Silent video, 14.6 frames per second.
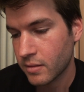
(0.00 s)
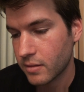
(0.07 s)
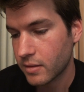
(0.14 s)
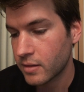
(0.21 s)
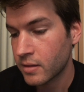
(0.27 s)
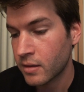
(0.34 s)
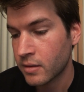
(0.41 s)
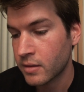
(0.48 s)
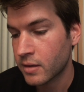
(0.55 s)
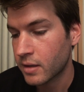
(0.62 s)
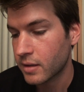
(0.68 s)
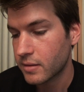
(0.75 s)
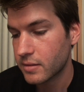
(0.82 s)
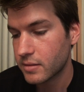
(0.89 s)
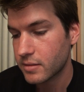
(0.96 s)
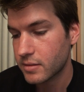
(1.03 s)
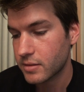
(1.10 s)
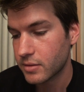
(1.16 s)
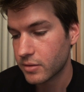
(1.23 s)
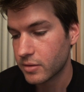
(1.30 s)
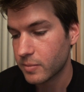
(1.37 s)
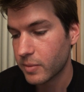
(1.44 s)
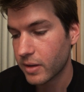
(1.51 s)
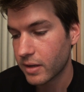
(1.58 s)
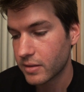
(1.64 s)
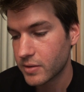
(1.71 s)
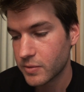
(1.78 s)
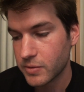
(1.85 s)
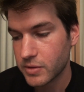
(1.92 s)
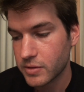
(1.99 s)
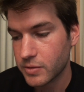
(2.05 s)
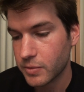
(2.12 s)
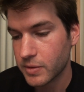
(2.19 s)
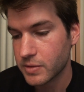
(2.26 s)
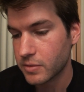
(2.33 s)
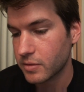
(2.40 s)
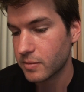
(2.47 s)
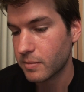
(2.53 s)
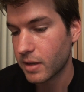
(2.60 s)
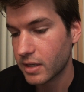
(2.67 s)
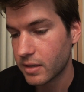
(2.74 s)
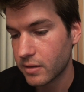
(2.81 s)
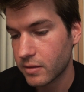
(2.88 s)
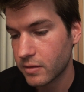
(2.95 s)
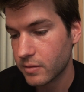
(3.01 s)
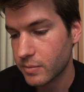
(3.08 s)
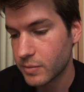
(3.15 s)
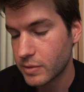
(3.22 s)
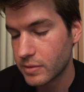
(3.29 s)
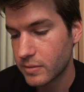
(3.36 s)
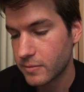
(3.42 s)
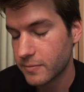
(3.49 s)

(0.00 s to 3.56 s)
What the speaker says: The young knight turned back to his grizzled man-at-arms.